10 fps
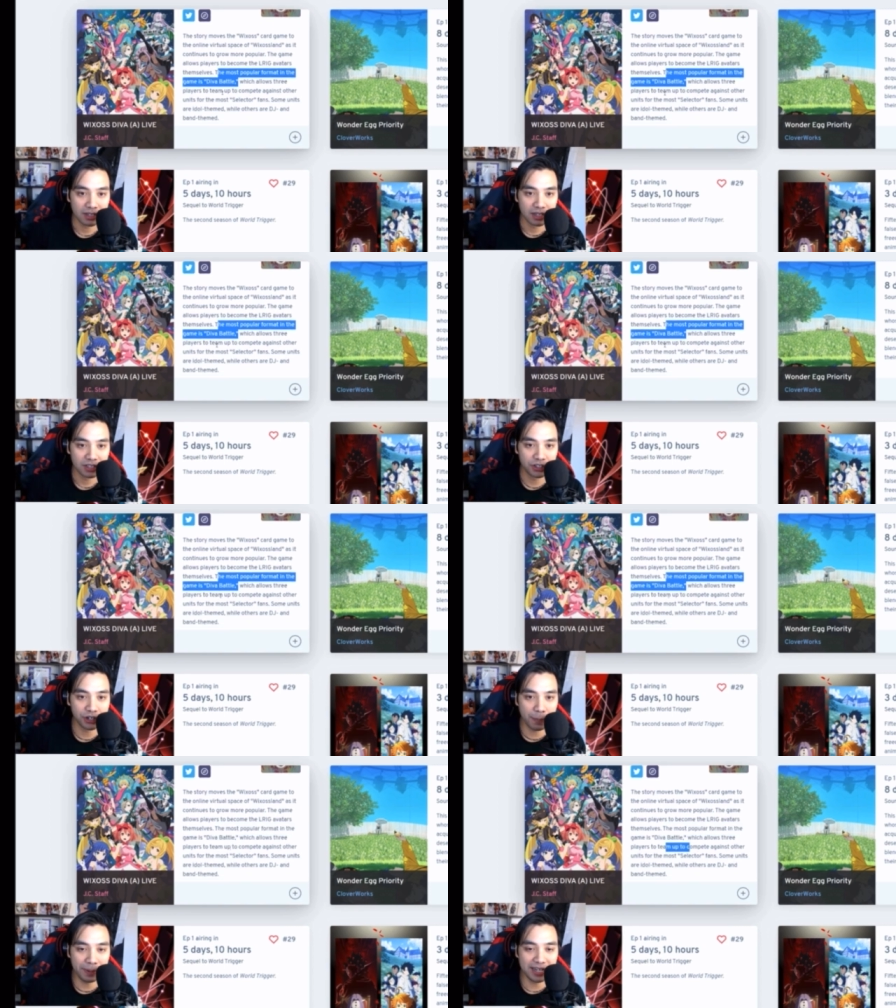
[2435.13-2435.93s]
to
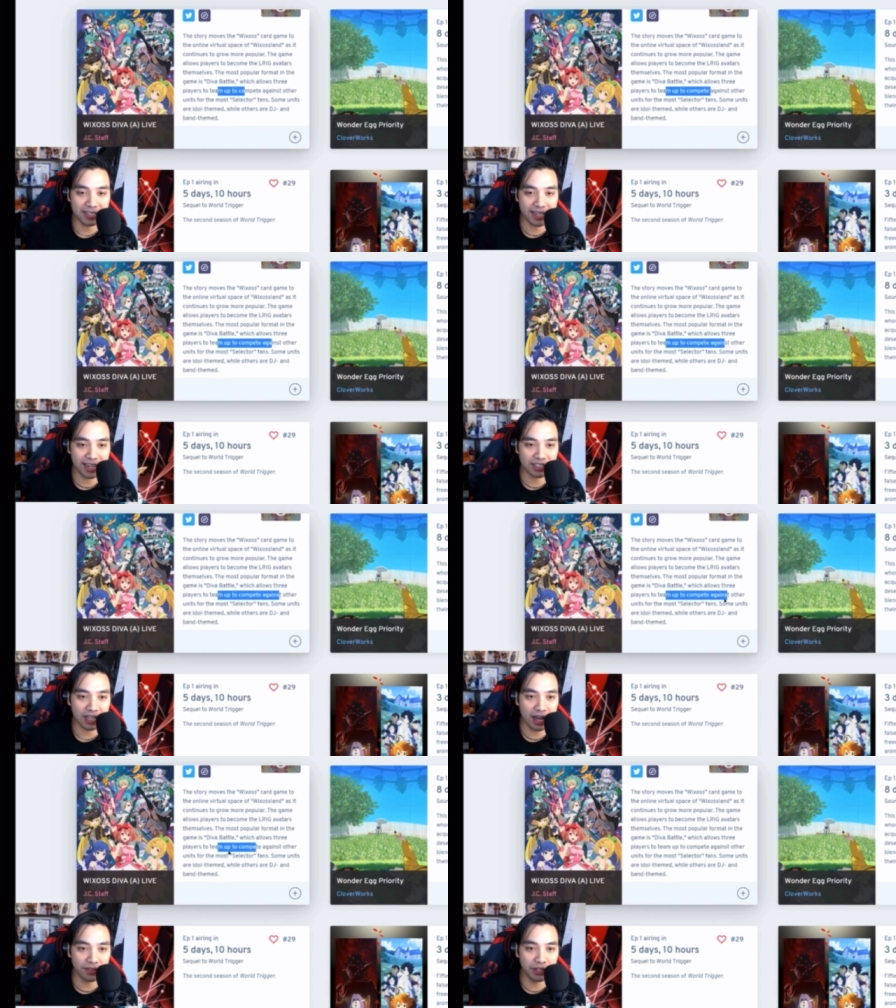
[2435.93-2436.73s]
compete against
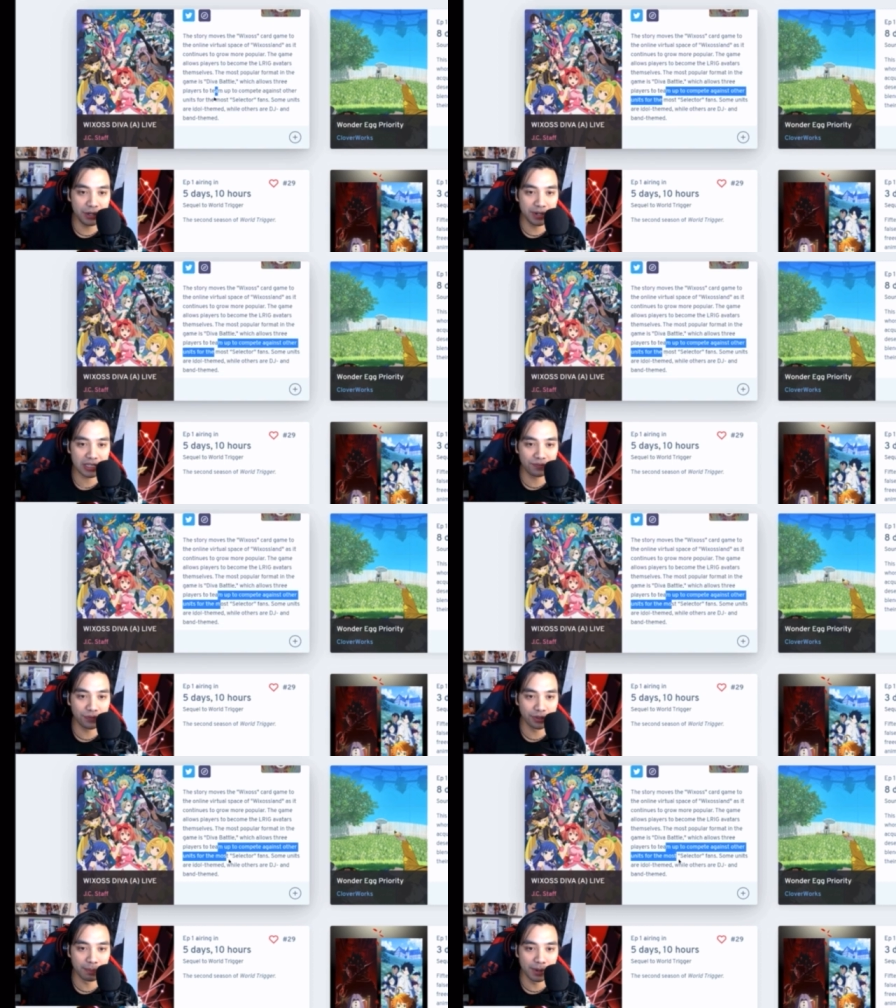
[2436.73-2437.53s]
other units
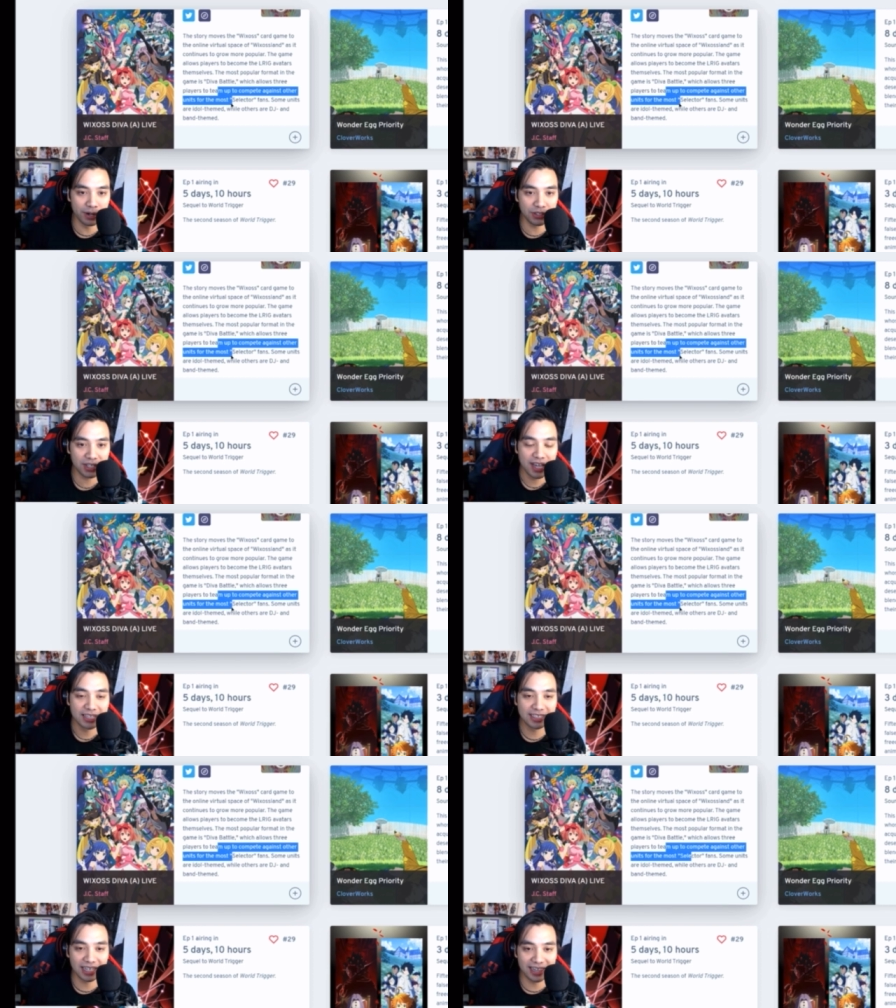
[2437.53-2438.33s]
for the most
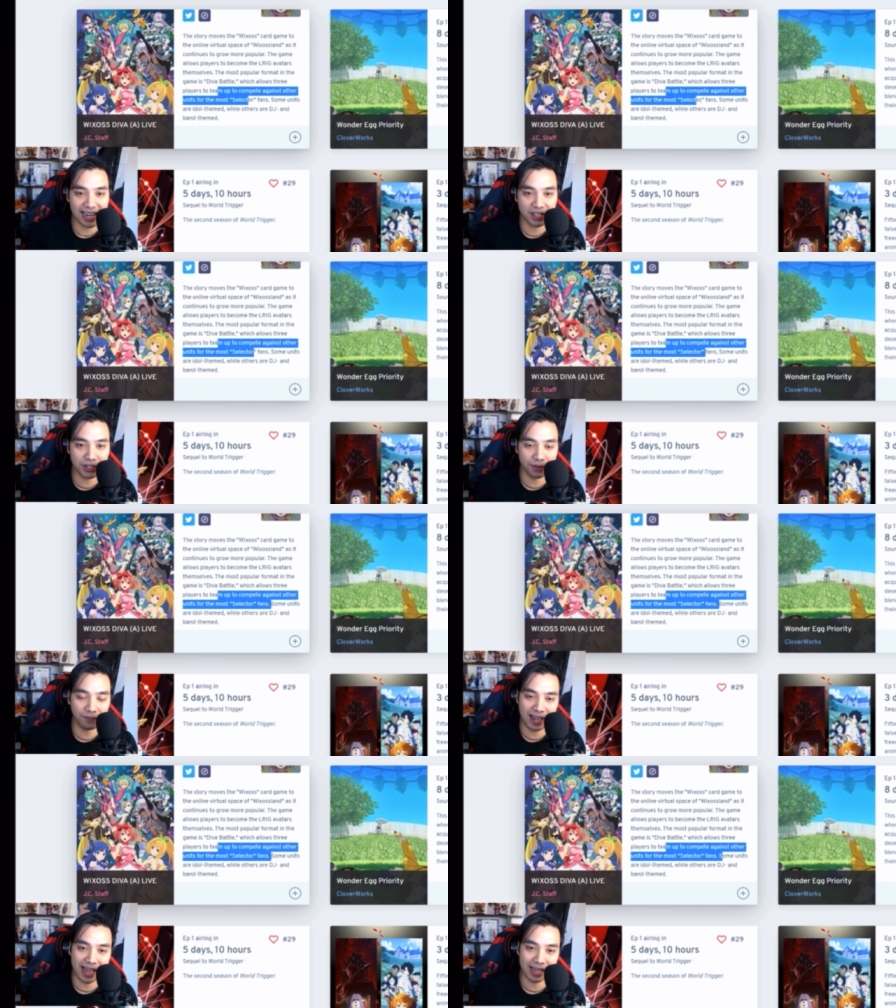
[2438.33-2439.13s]
selector
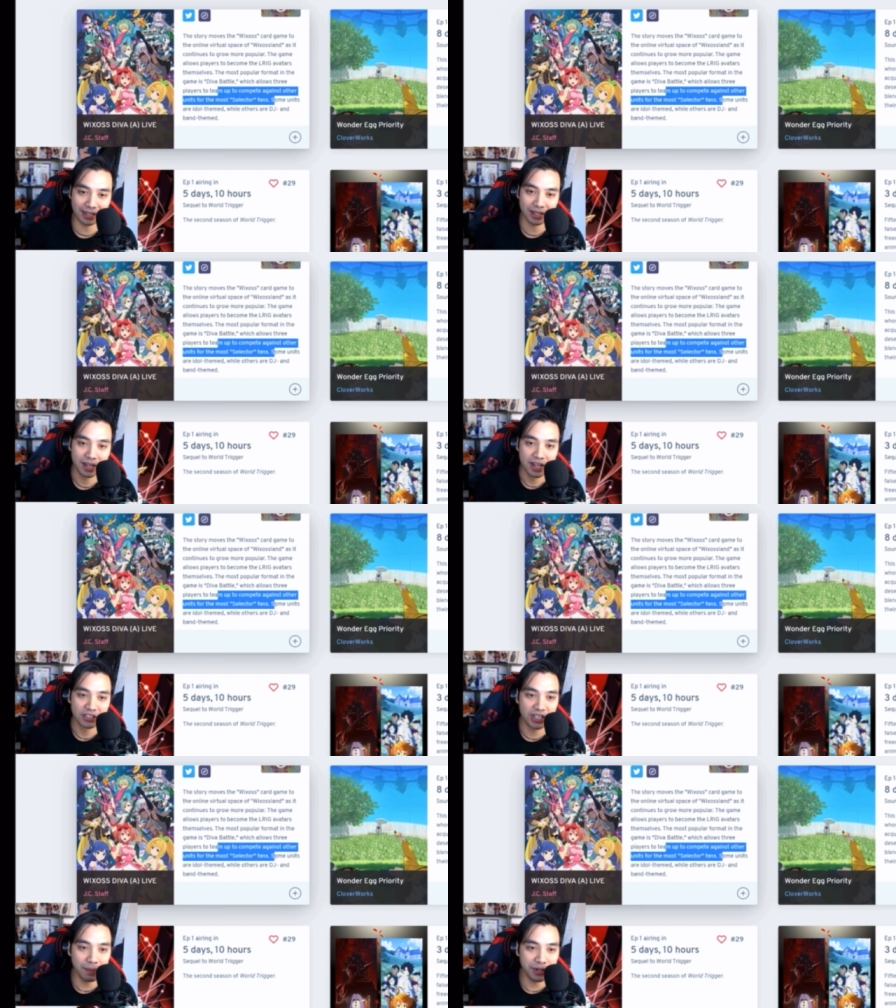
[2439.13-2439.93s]
fan.
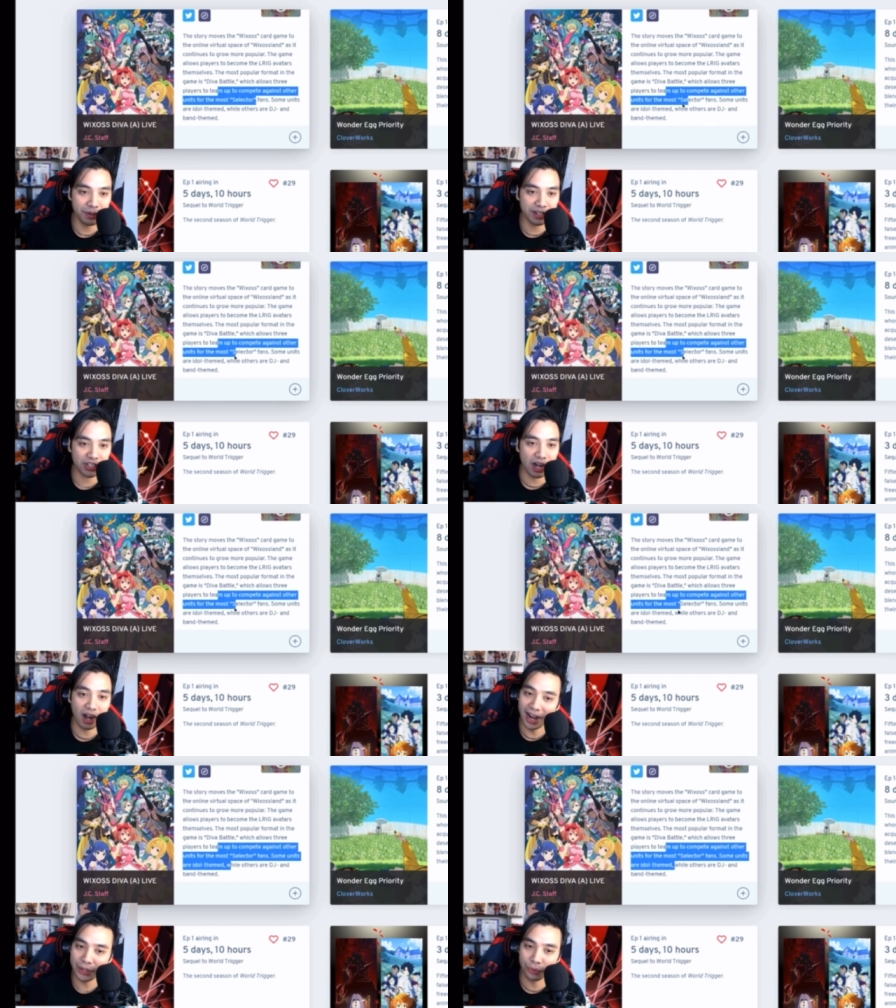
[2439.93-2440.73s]
Some units are
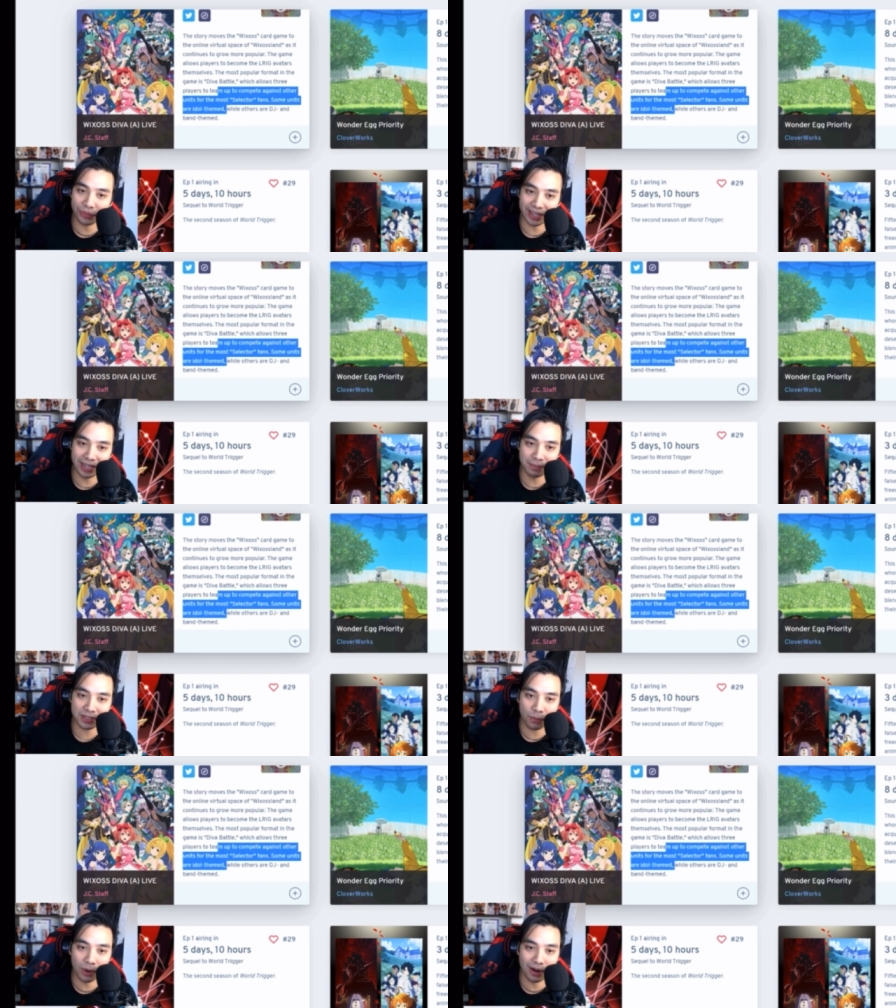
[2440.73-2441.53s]
idol themed,
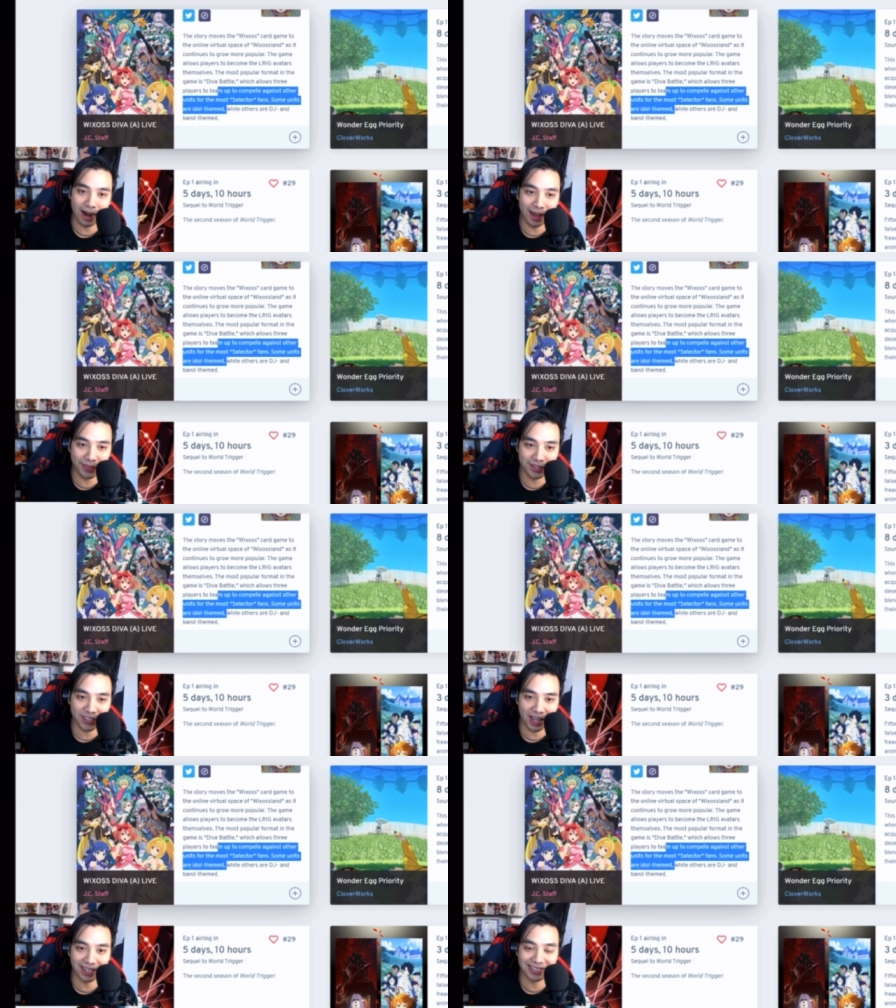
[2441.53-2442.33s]
while others
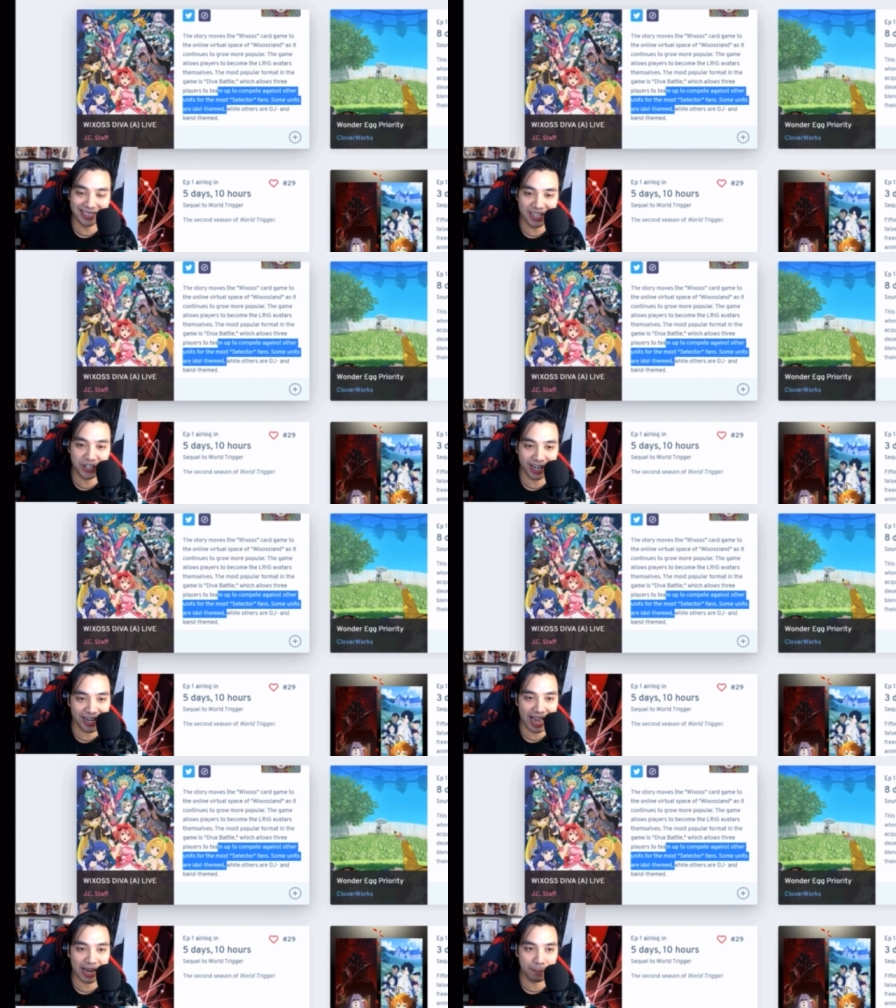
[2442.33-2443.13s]
are
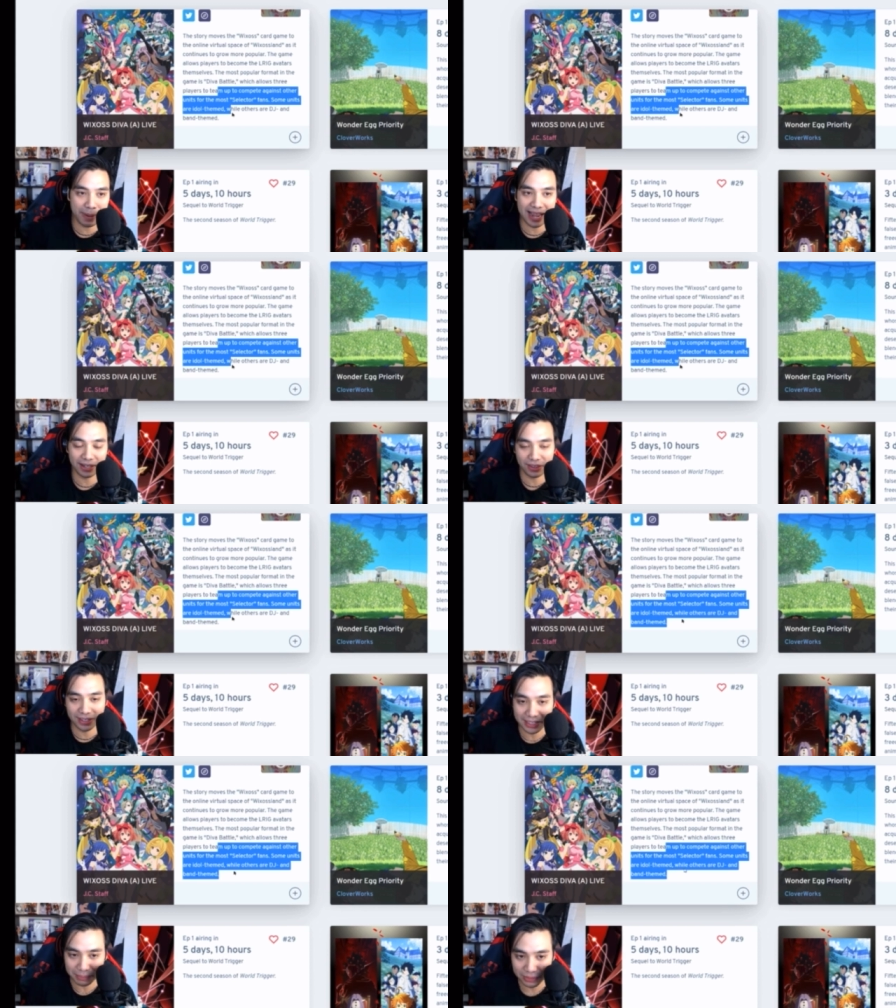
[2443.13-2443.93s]
DJ and band
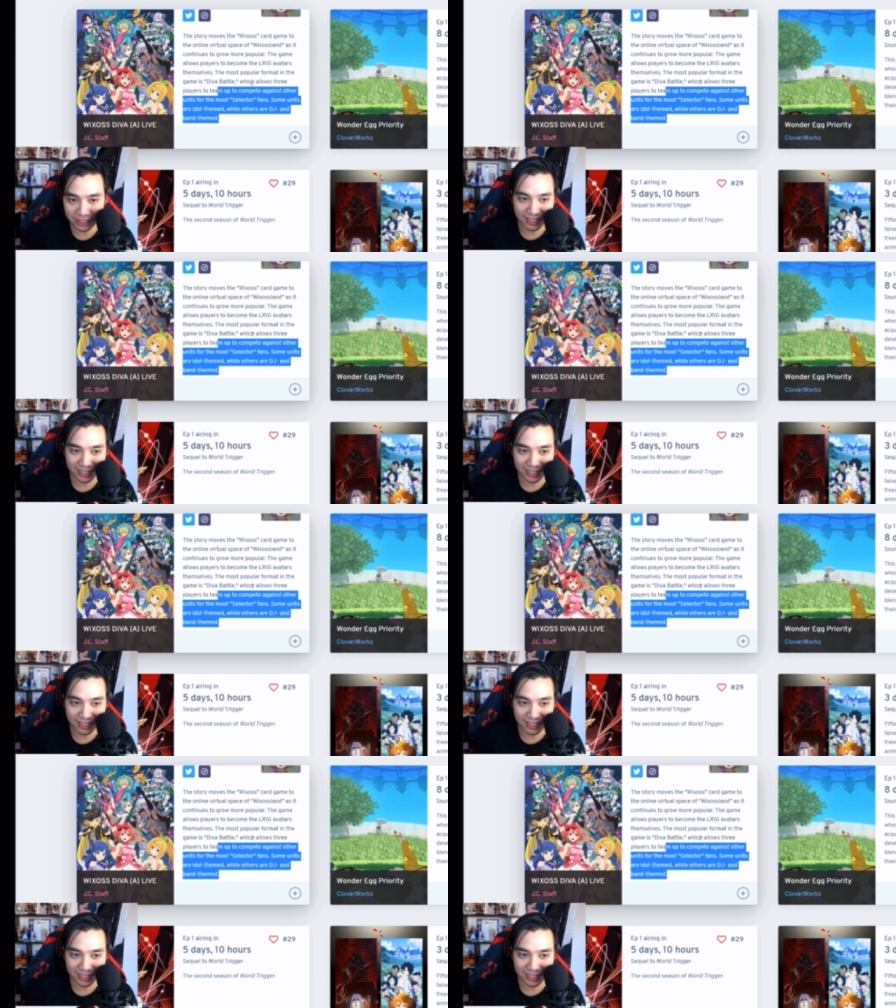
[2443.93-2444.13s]
themed.